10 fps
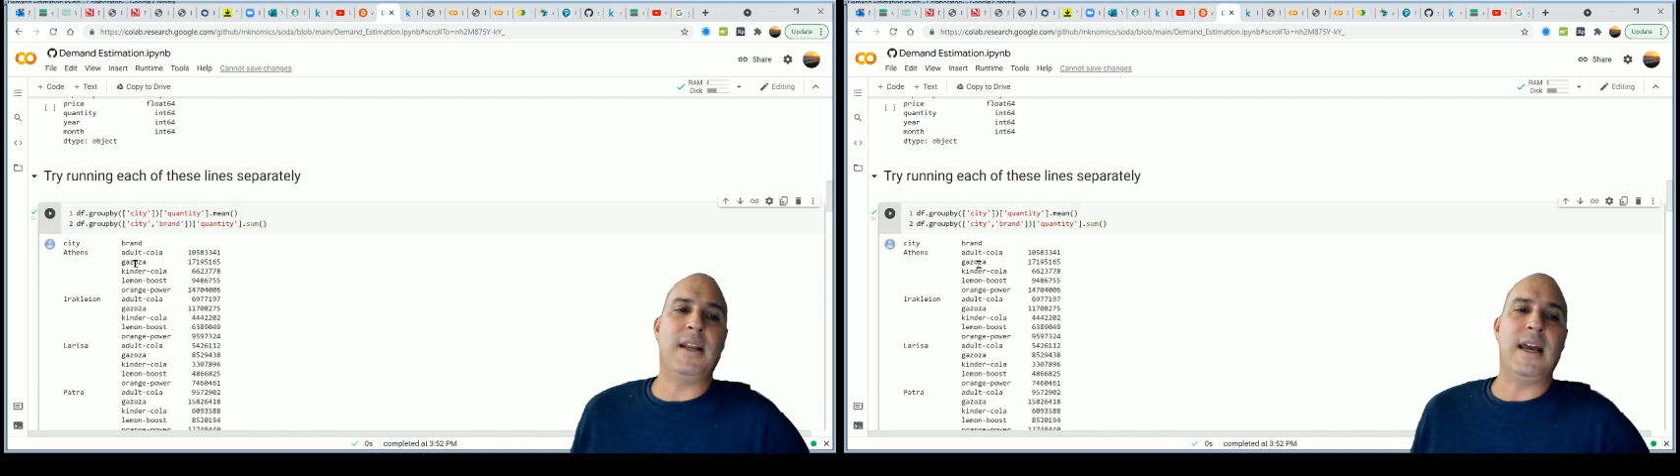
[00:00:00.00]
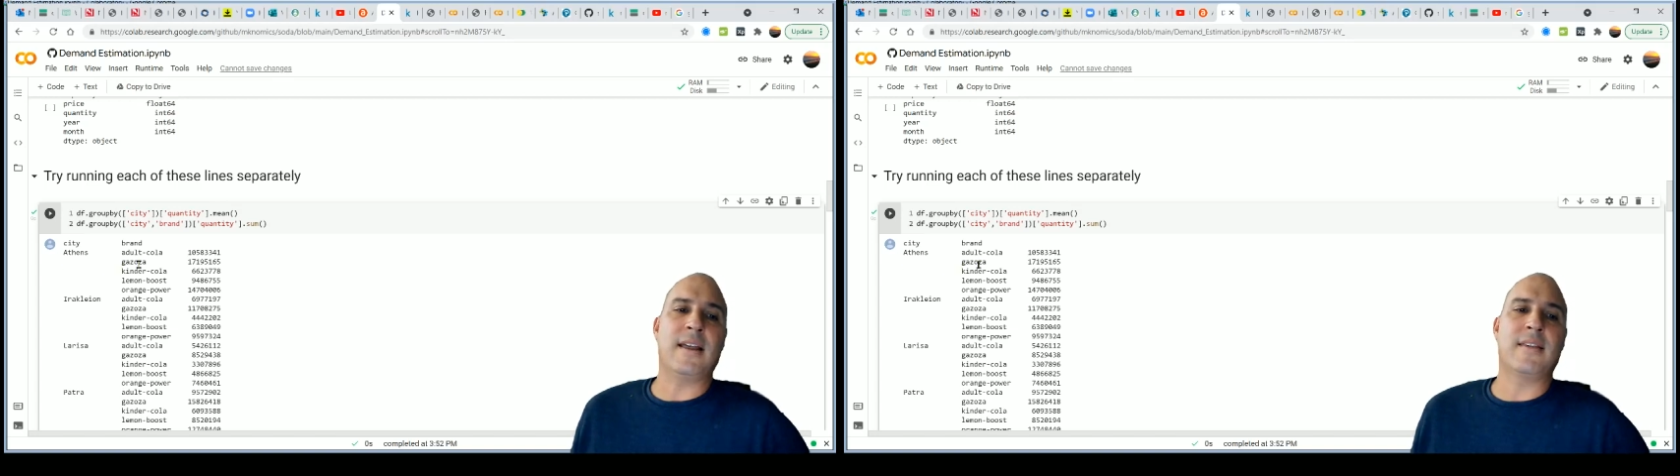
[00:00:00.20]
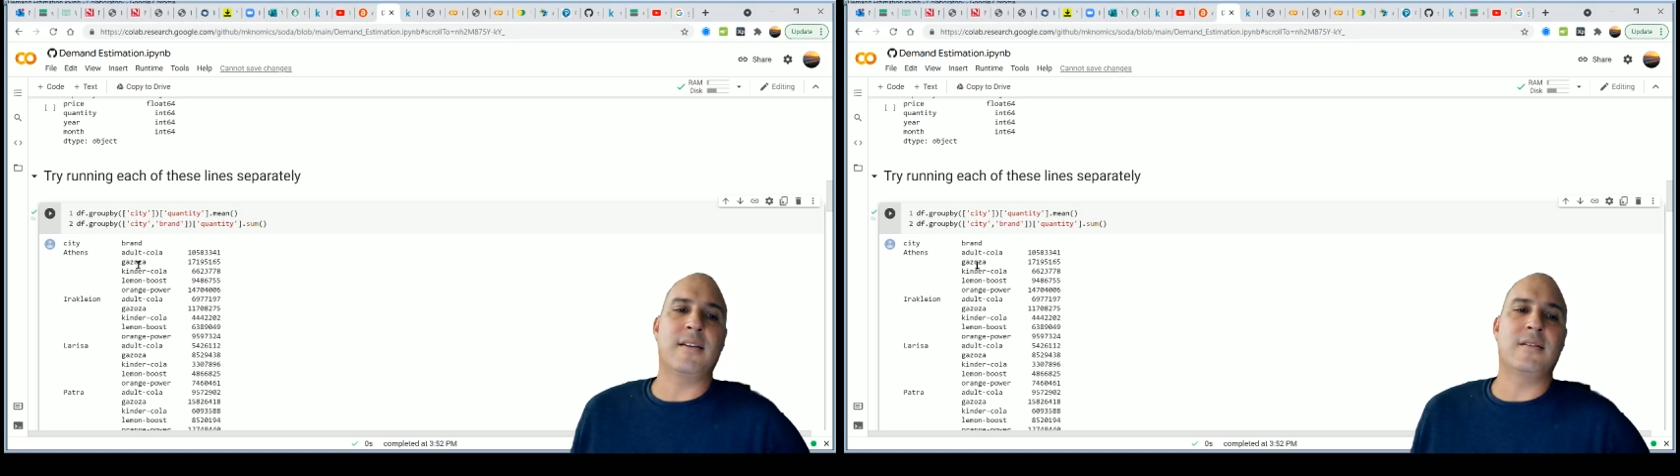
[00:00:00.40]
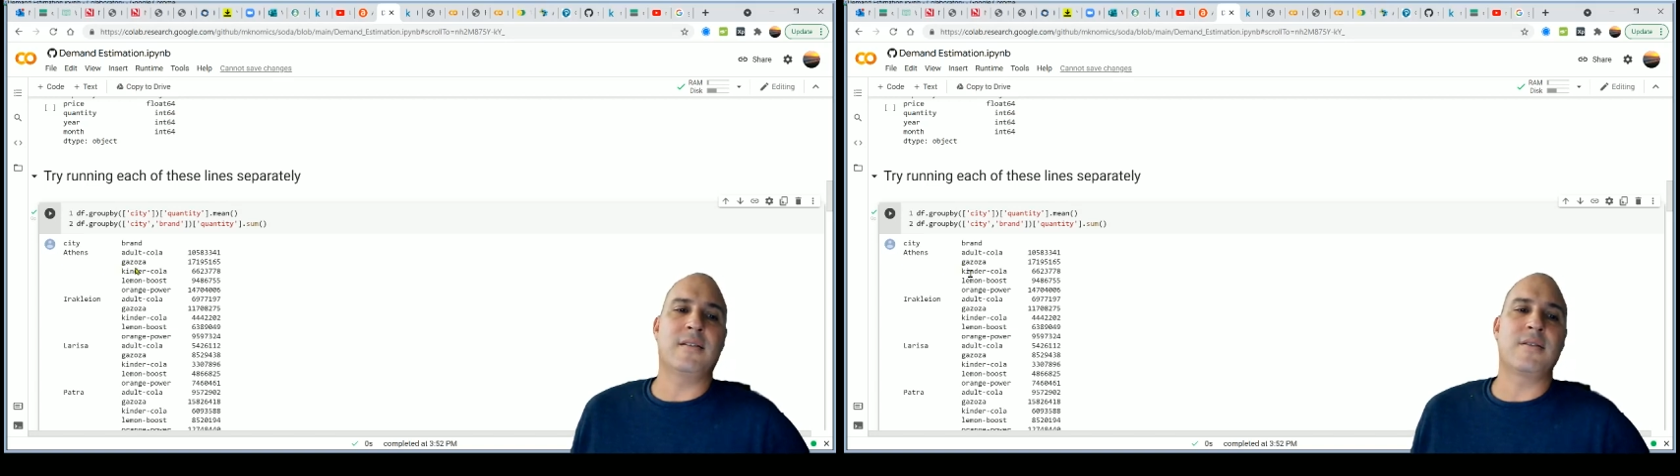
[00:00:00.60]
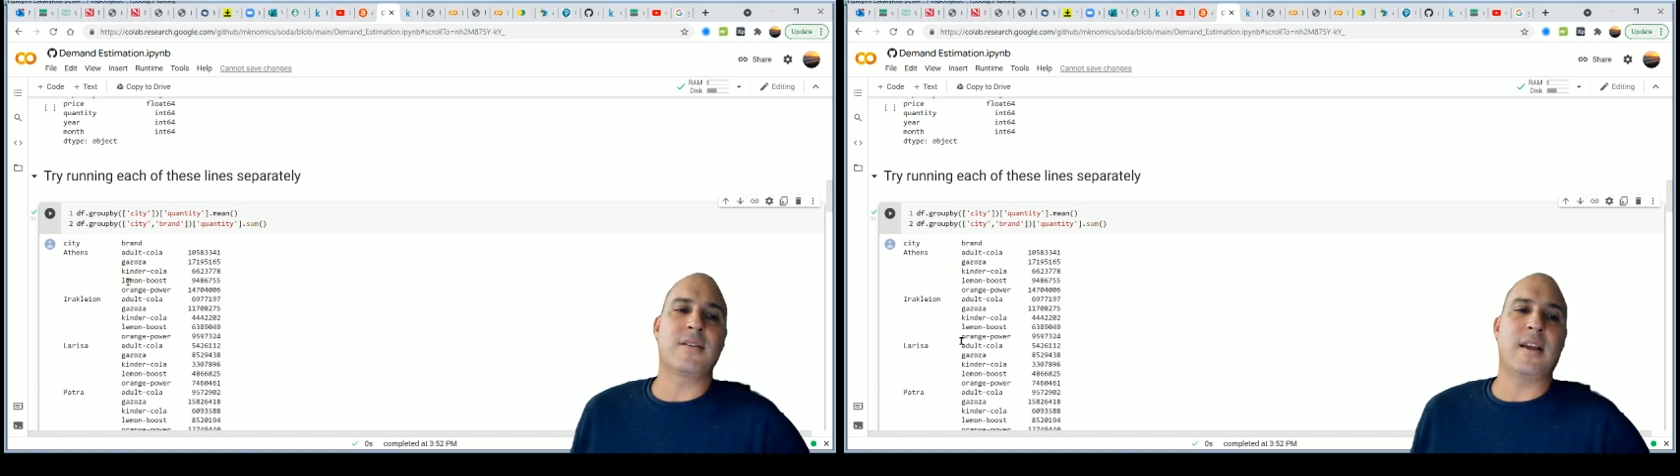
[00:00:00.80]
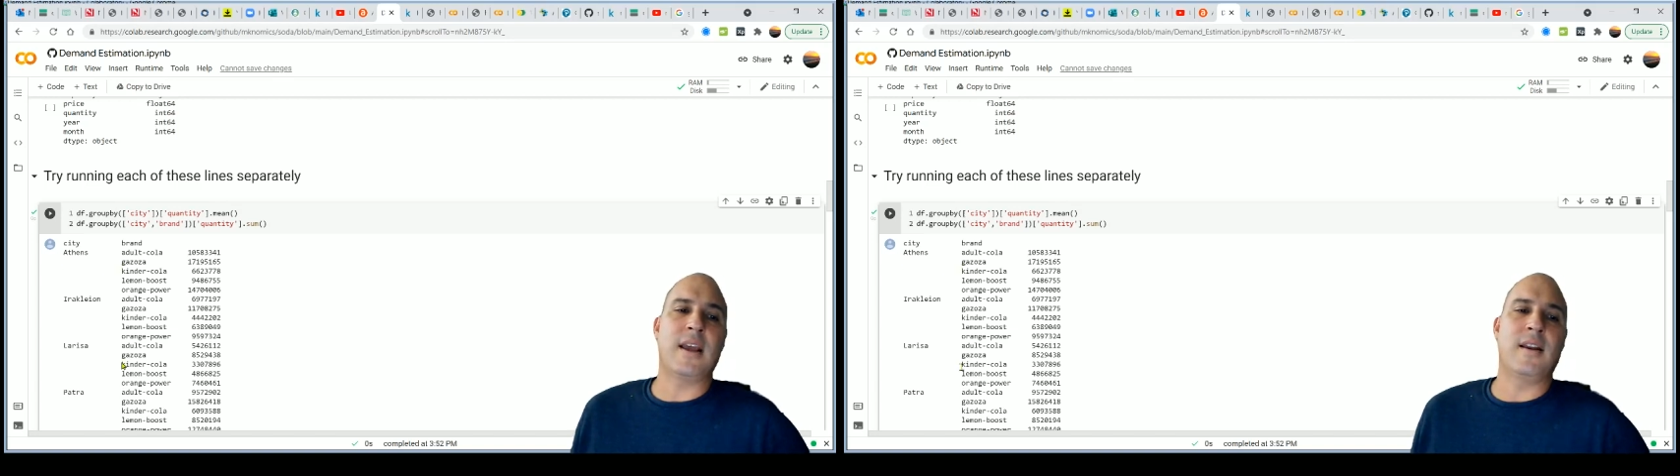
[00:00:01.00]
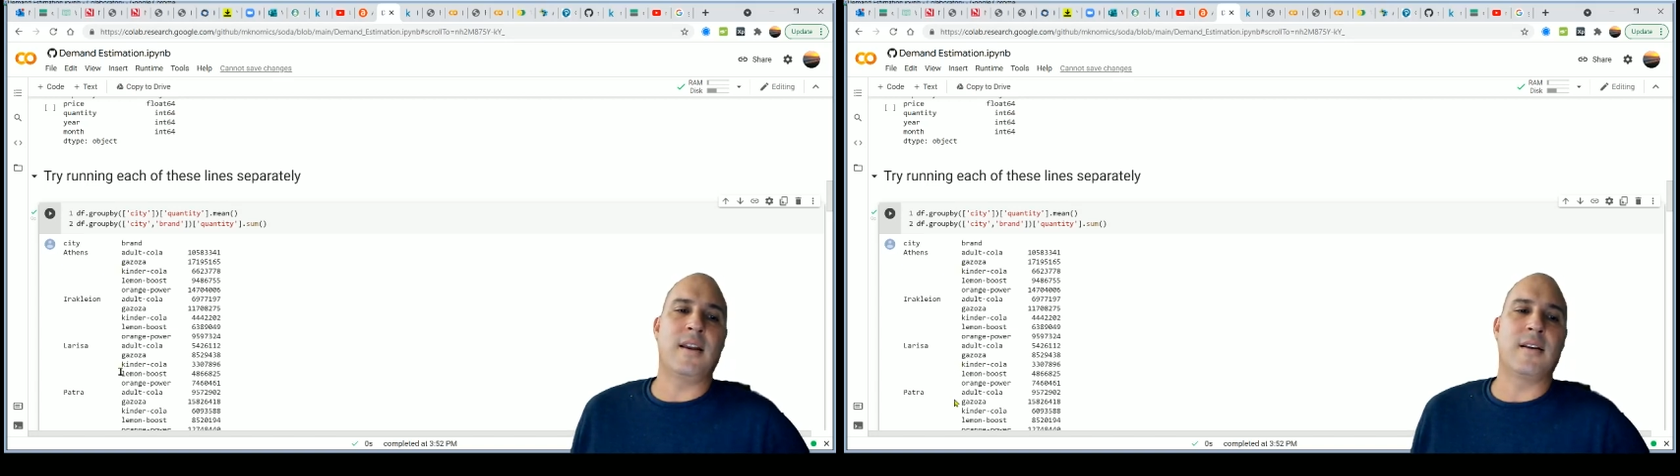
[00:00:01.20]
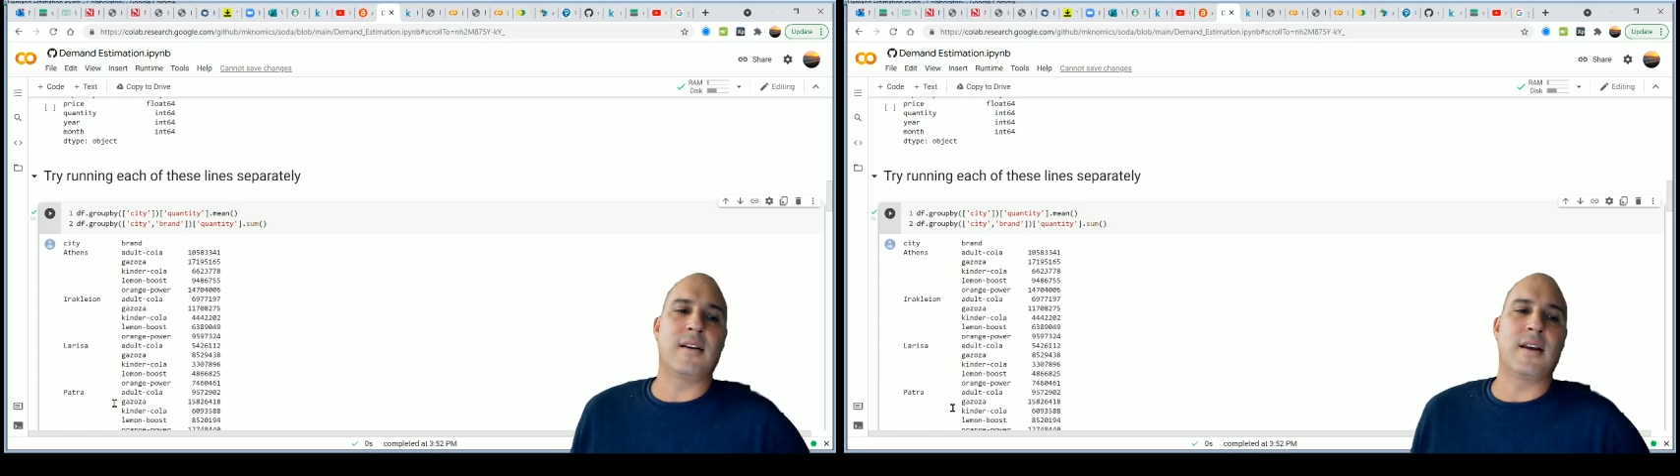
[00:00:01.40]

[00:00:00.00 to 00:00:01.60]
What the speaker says: Athens and